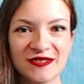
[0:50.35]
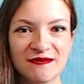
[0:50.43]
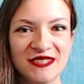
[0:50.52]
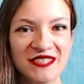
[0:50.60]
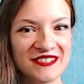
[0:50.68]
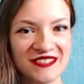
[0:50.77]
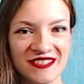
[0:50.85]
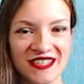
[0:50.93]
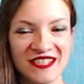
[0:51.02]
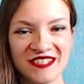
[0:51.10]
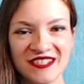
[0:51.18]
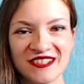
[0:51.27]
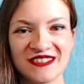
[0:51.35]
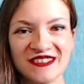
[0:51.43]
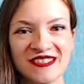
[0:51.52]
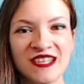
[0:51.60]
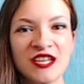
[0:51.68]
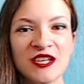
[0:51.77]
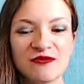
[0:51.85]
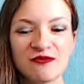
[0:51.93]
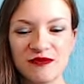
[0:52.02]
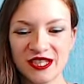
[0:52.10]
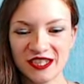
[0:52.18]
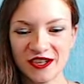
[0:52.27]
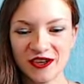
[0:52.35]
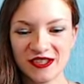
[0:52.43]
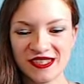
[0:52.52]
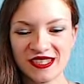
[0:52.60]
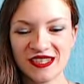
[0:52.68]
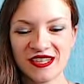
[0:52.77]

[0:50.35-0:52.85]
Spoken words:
me donations, because